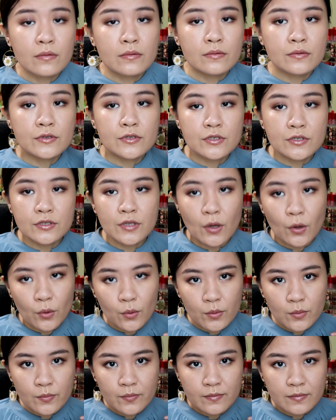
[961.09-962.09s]

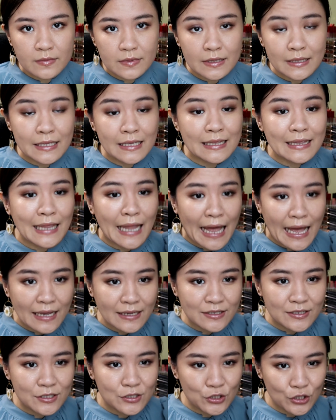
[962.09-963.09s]
So the
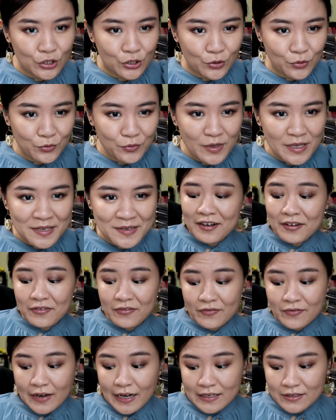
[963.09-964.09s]
last two,
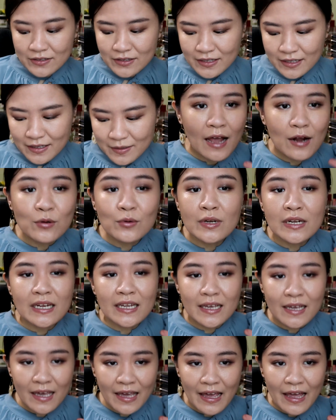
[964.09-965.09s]
finally, I
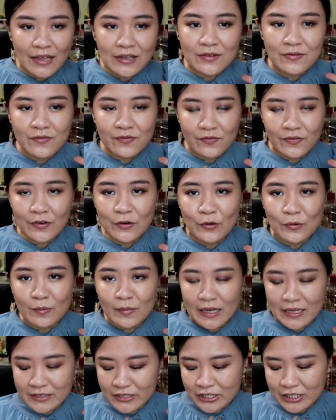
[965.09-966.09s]
really can feel
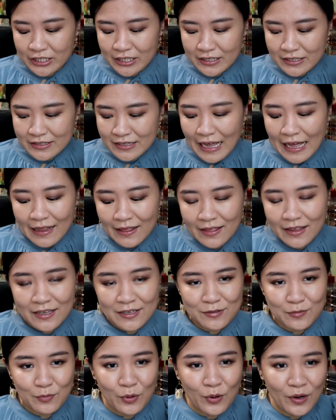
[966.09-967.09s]
my cheeks at
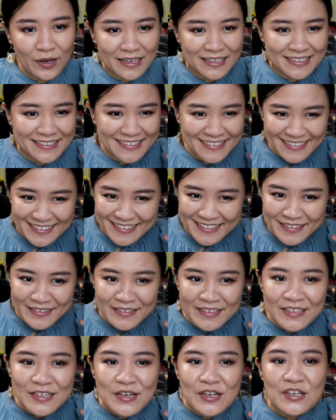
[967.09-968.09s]
this point.
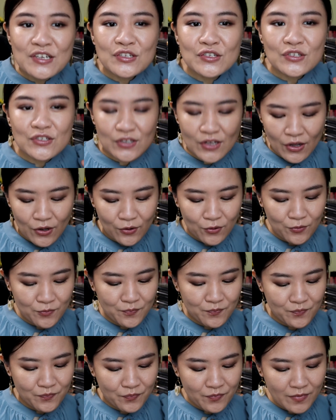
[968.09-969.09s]
So
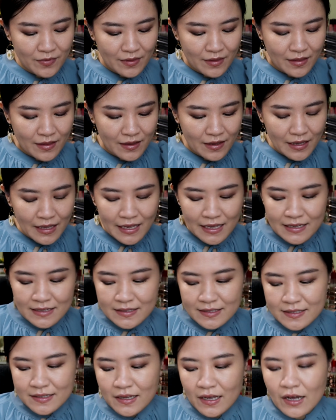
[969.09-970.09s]

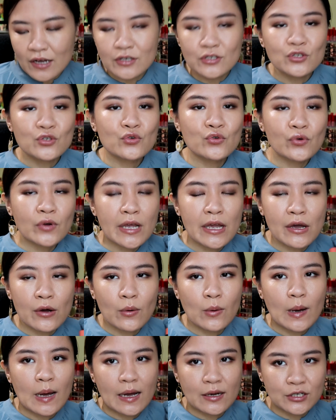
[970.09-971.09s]
it's a
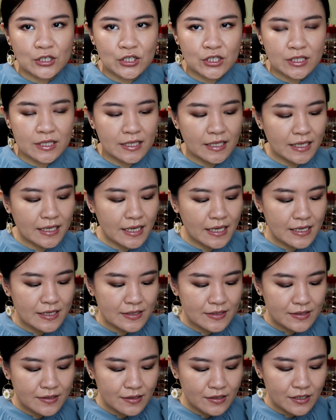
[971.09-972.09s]
trio, actually.
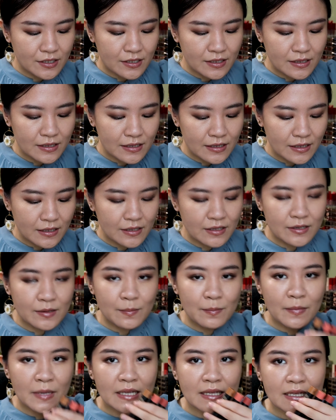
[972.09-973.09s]
It's a
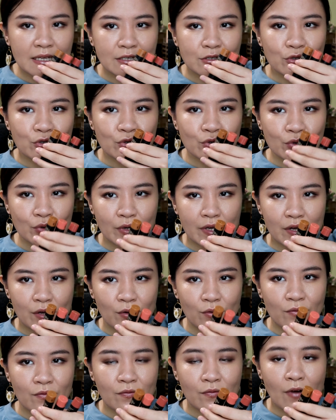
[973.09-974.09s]
mini
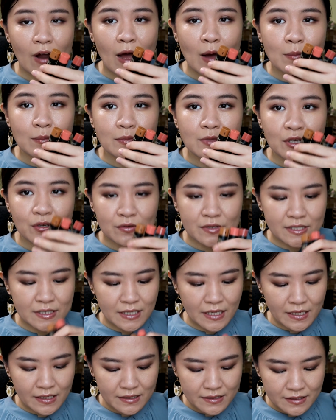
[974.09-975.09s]
trio from
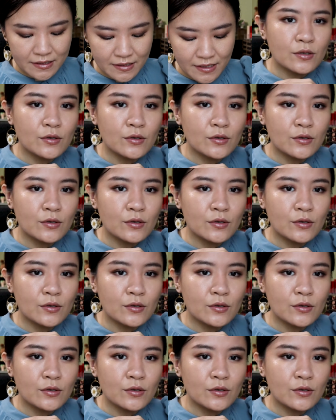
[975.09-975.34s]
NUDESTIX.